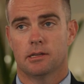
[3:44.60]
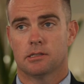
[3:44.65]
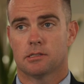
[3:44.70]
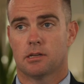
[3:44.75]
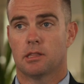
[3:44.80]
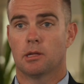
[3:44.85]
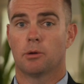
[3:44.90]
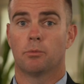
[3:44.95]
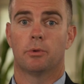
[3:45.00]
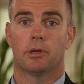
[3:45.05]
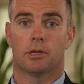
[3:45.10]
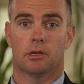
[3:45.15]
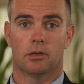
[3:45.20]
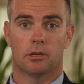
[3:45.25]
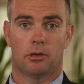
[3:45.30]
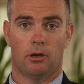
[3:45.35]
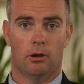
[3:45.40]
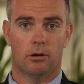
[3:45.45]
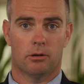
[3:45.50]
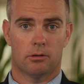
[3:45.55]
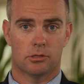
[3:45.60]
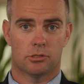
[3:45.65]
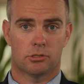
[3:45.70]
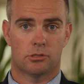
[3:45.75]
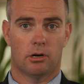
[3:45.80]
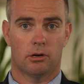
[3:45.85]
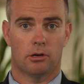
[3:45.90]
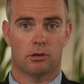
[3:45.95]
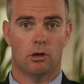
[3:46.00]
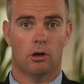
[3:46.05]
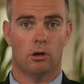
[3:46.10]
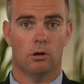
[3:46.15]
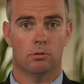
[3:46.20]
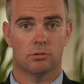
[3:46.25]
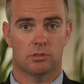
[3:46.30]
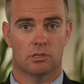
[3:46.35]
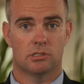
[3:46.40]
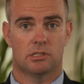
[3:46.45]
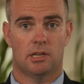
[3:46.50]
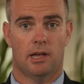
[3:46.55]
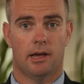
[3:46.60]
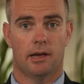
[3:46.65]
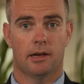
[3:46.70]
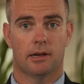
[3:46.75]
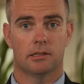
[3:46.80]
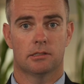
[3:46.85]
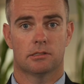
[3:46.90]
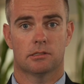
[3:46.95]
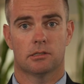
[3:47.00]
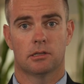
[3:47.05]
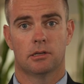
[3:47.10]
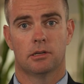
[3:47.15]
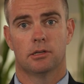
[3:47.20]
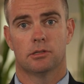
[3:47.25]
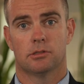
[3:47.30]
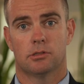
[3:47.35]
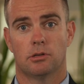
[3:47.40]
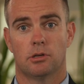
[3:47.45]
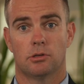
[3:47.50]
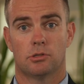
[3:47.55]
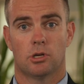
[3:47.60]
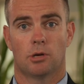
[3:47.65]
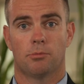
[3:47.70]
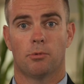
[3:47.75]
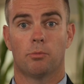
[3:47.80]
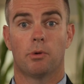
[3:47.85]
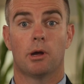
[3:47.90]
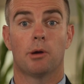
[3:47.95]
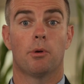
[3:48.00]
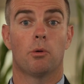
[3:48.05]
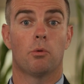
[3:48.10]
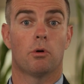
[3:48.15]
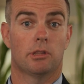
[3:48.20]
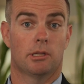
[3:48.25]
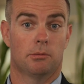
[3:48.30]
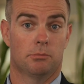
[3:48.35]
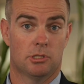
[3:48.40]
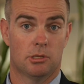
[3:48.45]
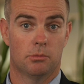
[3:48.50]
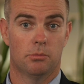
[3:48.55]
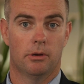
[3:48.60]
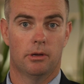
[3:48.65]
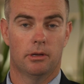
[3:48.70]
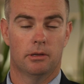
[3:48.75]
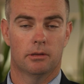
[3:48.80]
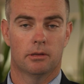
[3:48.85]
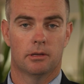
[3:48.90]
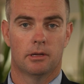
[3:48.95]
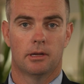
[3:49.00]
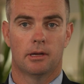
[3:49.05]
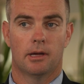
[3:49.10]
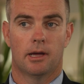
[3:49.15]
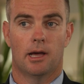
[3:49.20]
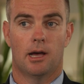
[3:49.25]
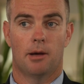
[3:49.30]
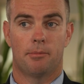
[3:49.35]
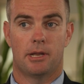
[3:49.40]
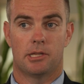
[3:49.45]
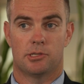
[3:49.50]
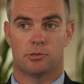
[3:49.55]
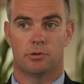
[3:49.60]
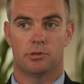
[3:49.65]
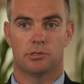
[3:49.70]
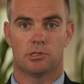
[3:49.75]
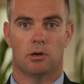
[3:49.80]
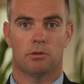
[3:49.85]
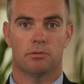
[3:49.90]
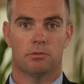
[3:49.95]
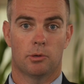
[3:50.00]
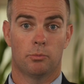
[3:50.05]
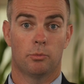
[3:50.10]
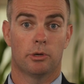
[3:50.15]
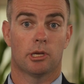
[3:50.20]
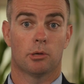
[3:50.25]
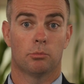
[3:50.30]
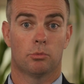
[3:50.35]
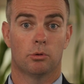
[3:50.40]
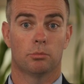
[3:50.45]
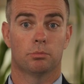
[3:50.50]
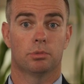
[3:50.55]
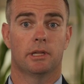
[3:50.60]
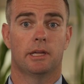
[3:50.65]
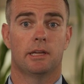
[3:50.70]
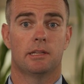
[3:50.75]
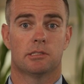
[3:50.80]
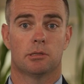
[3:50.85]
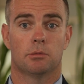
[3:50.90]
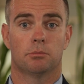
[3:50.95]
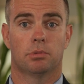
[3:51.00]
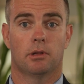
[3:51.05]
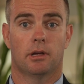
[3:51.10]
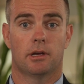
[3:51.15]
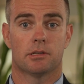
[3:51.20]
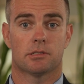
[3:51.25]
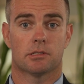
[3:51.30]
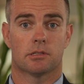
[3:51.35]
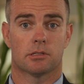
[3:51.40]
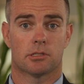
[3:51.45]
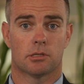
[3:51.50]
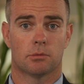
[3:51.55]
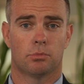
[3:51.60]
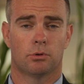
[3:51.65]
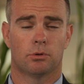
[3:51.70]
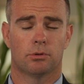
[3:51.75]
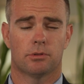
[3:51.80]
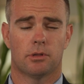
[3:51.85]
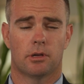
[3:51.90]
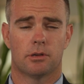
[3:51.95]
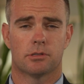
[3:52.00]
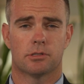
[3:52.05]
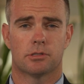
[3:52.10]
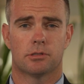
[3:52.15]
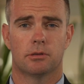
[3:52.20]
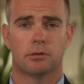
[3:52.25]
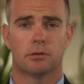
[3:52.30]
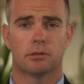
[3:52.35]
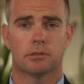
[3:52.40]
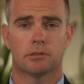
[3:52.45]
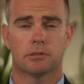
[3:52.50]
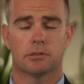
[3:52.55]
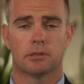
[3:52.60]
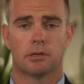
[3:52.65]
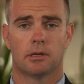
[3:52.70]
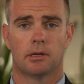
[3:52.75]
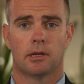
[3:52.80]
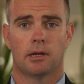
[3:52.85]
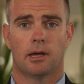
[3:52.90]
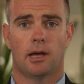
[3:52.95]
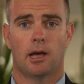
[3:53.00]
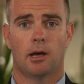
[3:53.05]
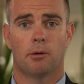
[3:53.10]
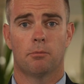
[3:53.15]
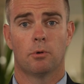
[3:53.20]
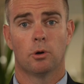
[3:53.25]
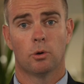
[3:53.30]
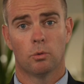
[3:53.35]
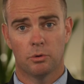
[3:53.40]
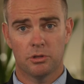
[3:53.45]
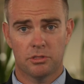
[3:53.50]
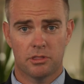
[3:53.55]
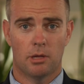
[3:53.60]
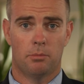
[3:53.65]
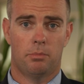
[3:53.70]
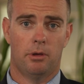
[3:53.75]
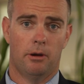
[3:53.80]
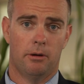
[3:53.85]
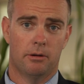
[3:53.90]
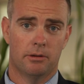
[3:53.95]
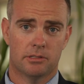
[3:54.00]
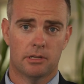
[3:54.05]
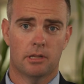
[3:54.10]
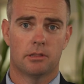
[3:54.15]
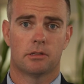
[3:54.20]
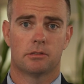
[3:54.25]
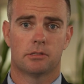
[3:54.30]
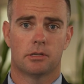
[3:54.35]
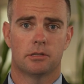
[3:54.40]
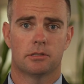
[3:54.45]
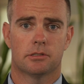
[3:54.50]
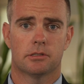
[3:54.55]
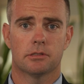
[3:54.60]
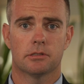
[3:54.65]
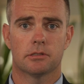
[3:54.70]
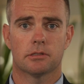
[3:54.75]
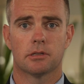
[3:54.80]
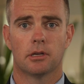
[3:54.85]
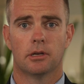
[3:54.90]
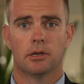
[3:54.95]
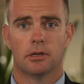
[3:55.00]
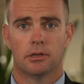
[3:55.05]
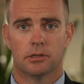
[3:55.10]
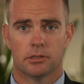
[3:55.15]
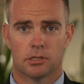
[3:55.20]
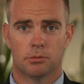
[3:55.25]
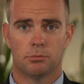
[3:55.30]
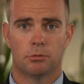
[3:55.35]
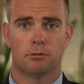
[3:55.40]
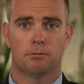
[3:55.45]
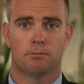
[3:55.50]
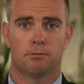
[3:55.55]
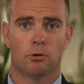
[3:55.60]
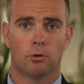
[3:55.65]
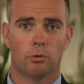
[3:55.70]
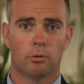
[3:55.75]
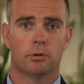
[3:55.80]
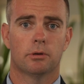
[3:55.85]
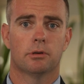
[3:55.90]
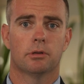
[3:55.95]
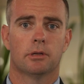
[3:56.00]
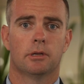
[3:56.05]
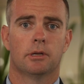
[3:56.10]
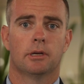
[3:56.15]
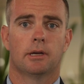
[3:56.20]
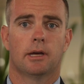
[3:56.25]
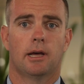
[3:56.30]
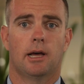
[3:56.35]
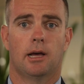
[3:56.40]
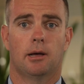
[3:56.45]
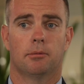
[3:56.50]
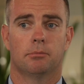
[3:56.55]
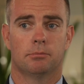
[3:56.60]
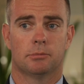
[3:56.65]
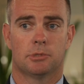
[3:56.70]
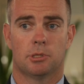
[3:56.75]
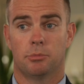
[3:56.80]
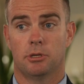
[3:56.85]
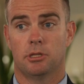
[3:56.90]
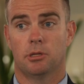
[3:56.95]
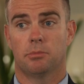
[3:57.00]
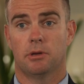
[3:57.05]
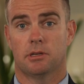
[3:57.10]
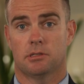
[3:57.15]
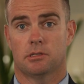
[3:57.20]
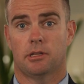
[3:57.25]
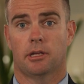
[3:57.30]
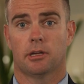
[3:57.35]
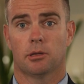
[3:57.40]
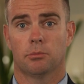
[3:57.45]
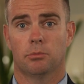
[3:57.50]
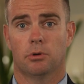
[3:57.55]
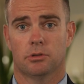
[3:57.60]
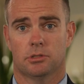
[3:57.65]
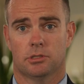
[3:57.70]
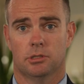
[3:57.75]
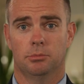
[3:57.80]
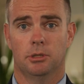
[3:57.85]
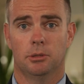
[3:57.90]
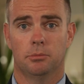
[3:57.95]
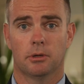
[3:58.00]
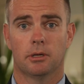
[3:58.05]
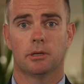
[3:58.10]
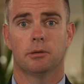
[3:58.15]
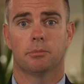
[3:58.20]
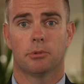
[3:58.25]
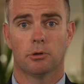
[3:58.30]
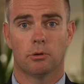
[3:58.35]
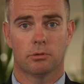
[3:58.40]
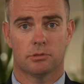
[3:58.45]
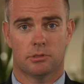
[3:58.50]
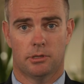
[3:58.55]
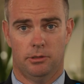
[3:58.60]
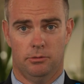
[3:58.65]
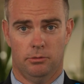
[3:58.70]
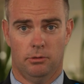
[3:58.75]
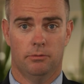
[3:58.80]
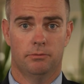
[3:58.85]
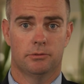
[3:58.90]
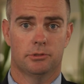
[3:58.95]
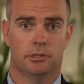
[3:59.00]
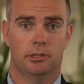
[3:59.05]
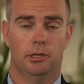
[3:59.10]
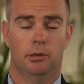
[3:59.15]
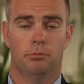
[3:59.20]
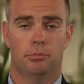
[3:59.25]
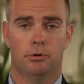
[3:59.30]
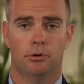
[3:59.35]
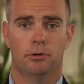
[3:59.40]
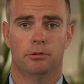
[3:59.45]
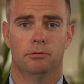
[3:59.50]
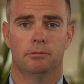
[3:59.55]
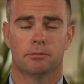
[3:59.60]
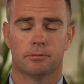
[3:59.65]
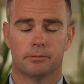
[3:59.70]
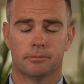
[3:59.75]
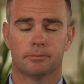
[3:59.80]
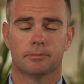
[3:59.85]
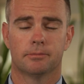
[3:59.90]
so then we can co-construct goals and targets to determine where we want them to be. And as a result, then we can put plans in place to support those students with their parents and the teachers to move forward to be the best they can possibly be, but also to obviously improve.